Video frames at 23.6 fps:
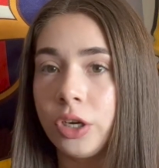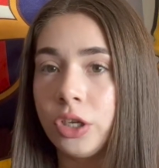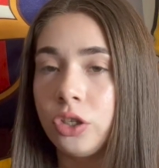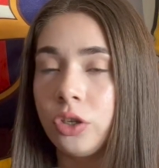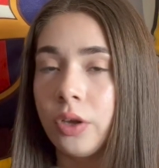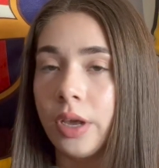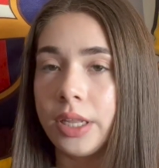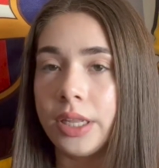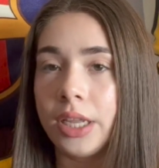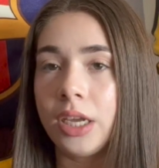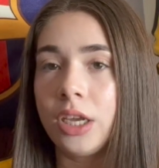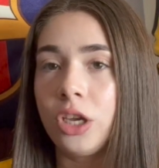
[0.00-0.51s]
So
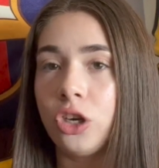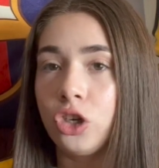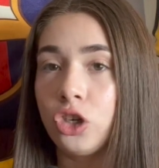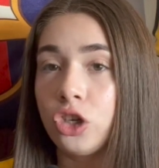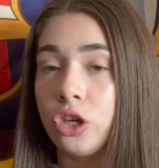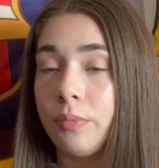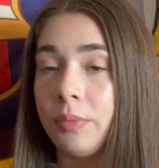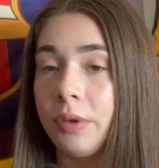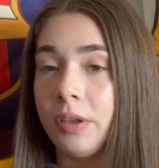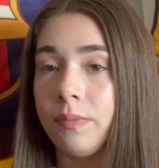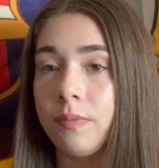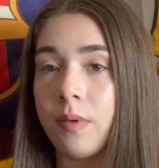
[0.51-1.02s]
I think he
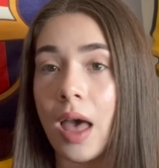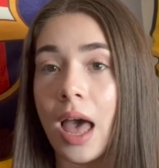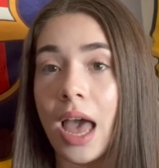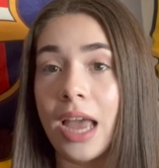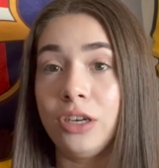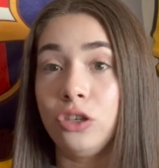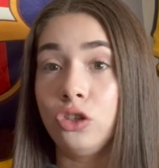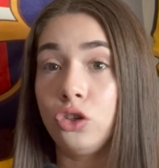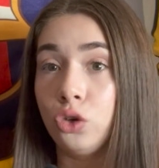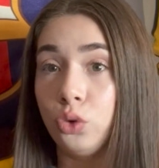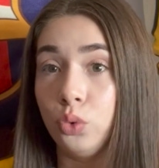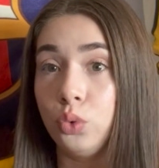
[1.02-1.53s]
should be
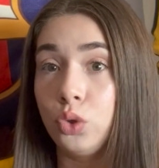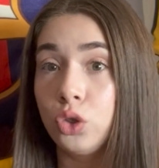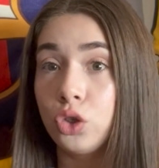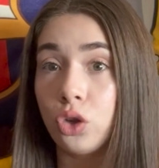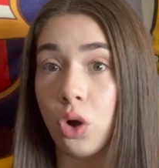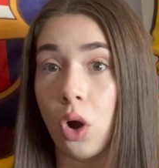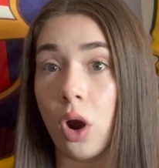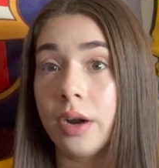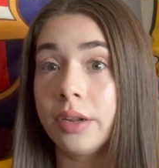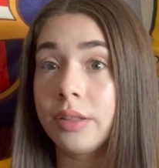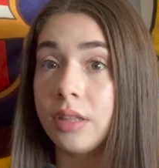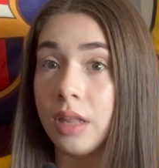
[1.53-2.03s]
fine to
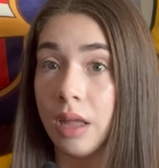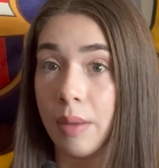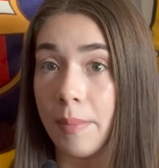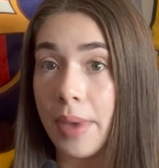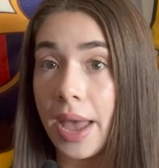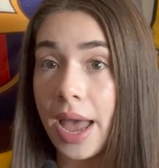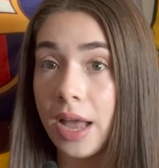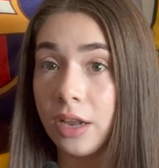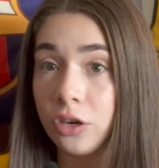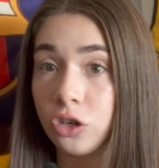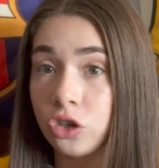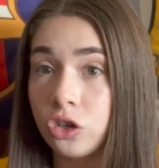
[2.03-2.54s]
start the
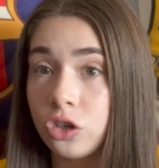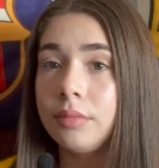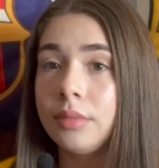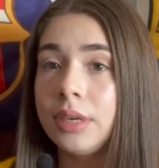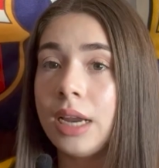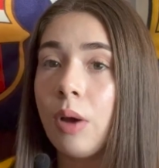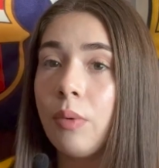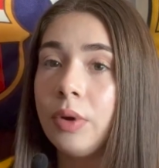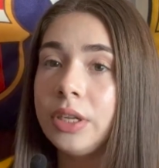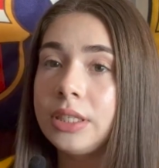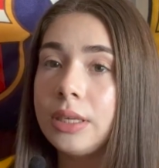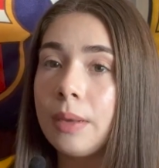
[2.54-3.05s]
match.
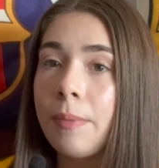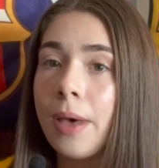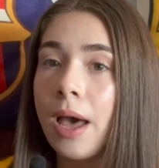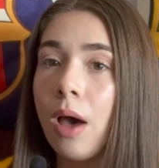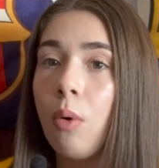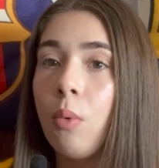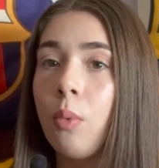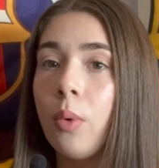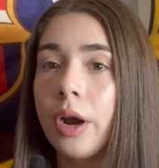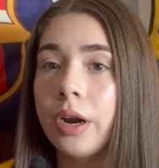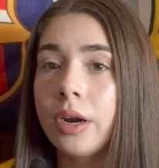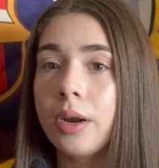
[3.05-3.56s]
Now it's
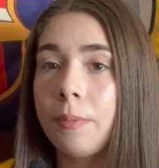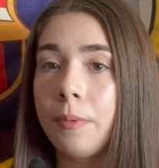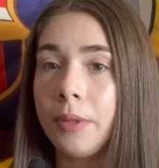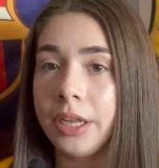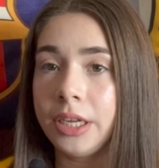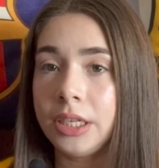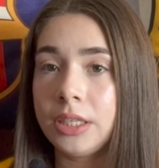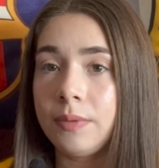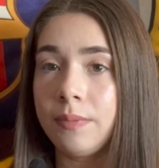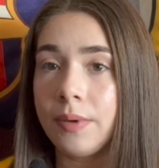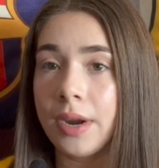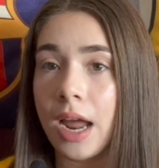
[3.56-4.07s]
about where to
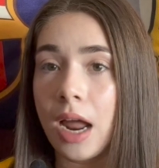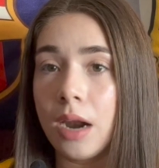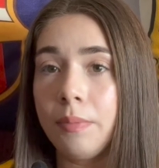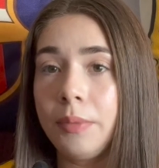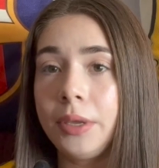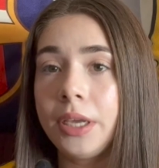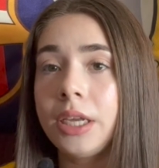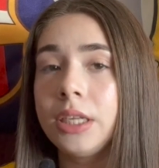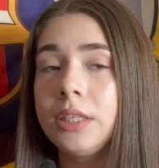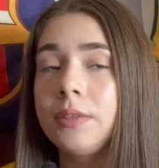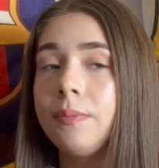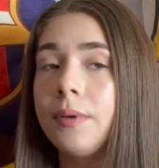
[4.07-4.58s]
place Varane
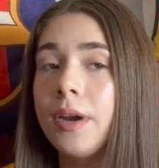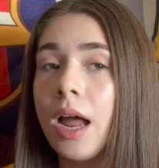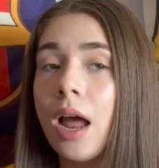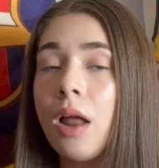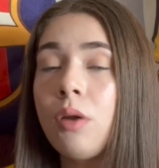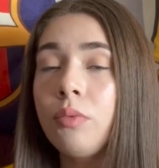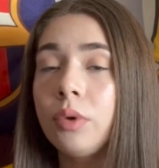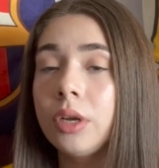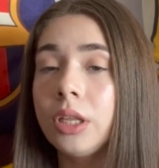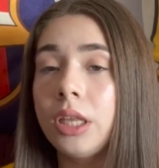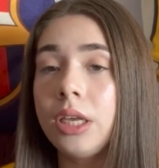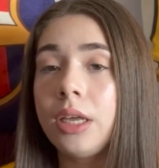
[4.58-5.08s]
because
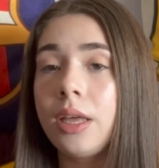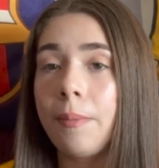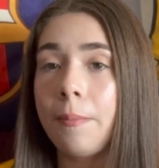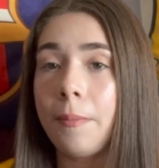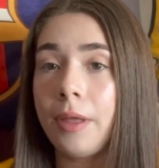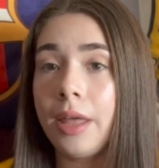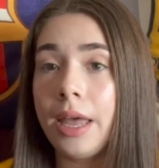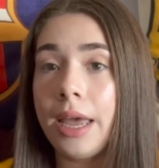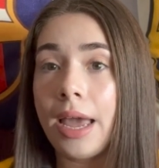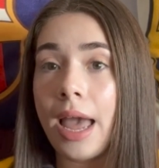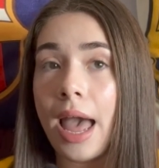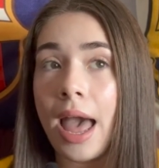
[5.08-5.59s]
Varane really could
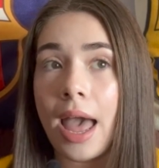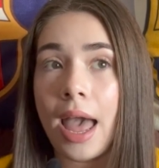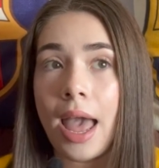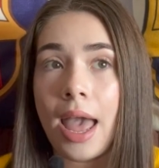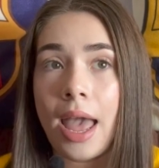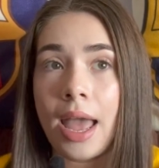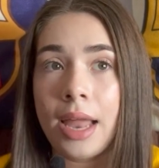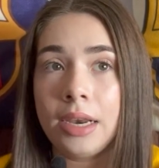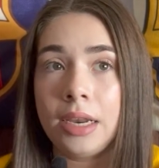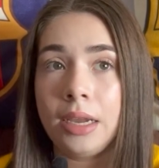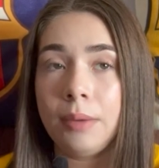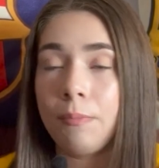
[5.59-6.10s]
play at
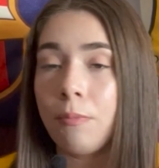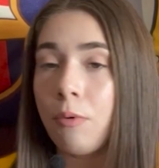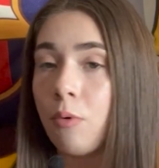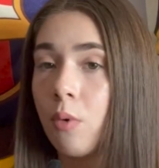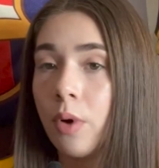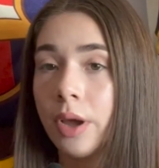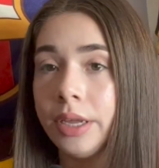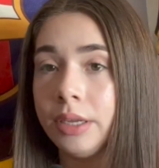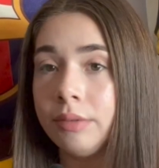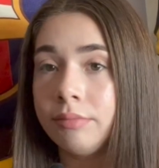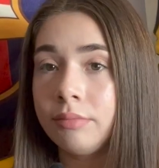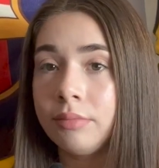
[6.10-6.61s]
any
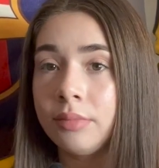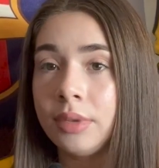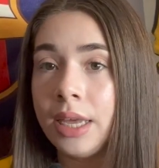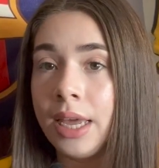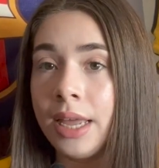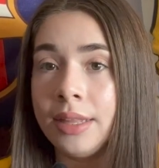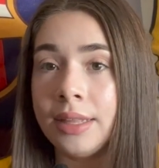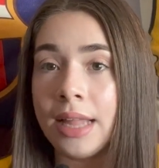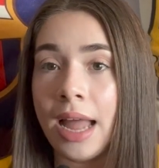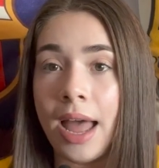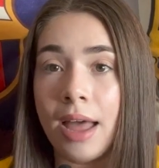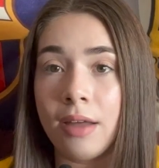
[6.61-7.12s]
point
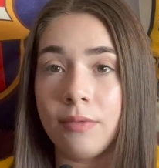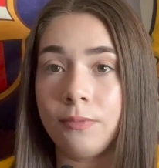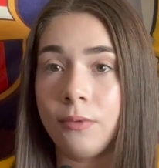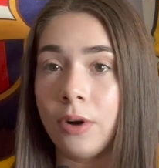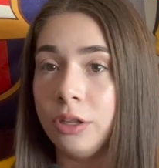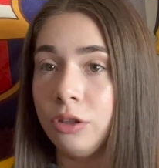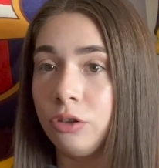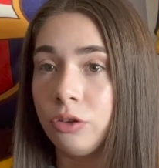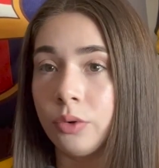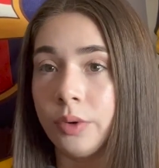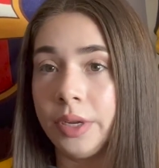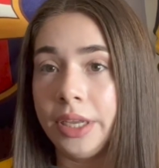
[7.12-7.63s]
in that
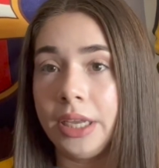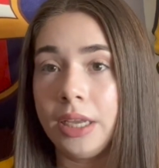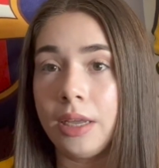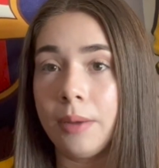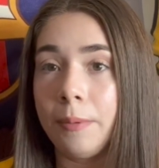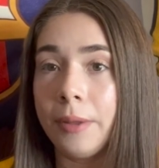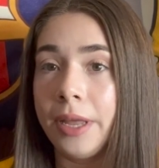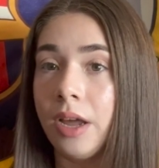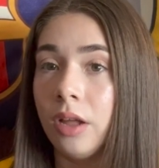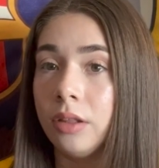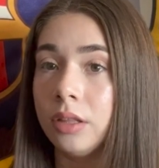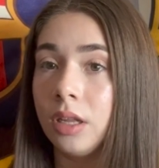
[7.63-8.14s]
front three. He could
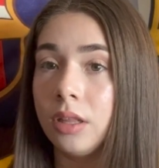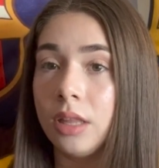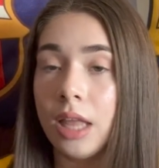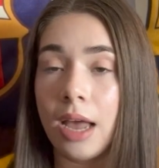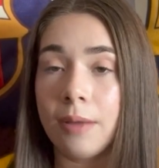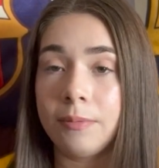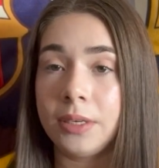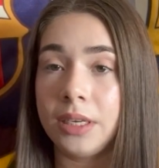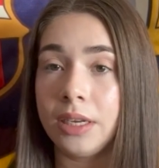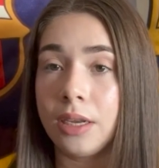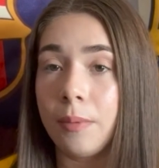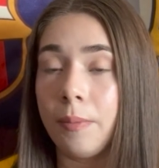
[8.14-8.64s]
play on the
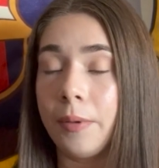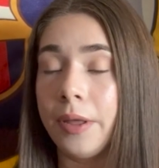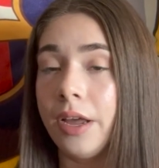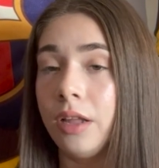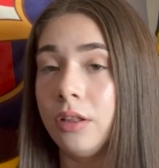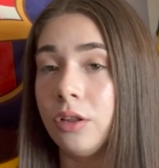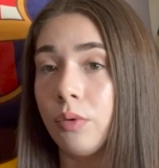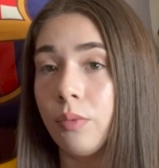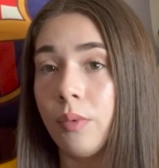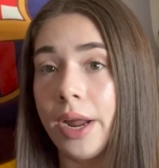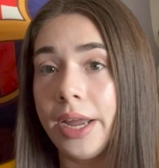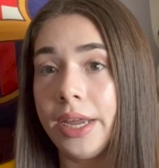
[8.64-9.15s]
left, he could play
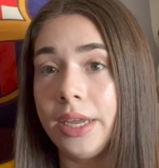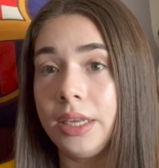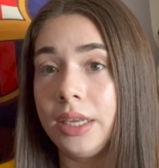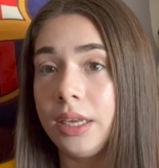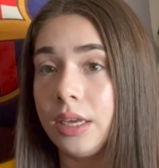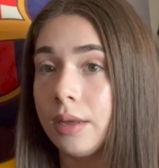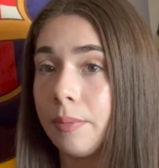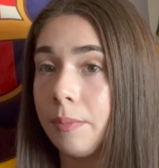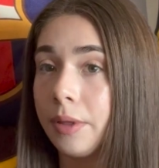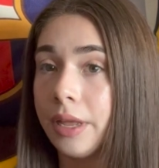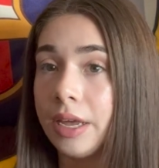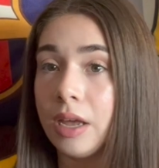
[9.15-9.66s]
on the right, he
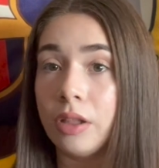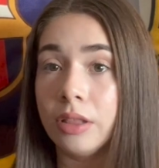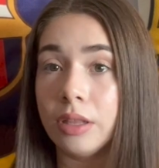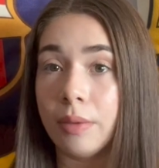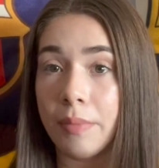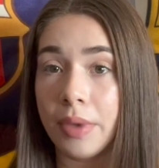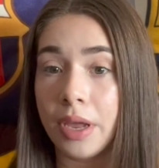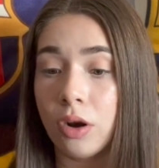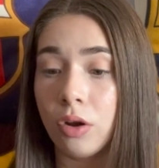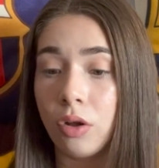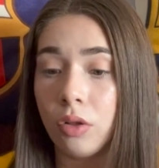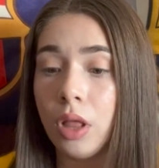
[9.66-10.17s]
could play on the
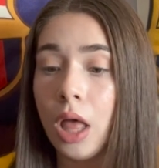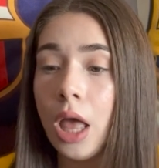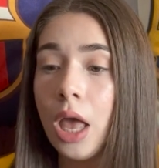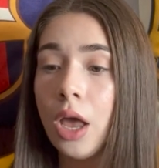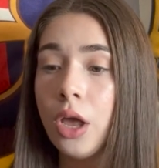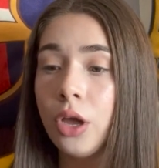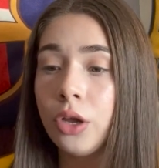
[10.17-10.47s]
middle.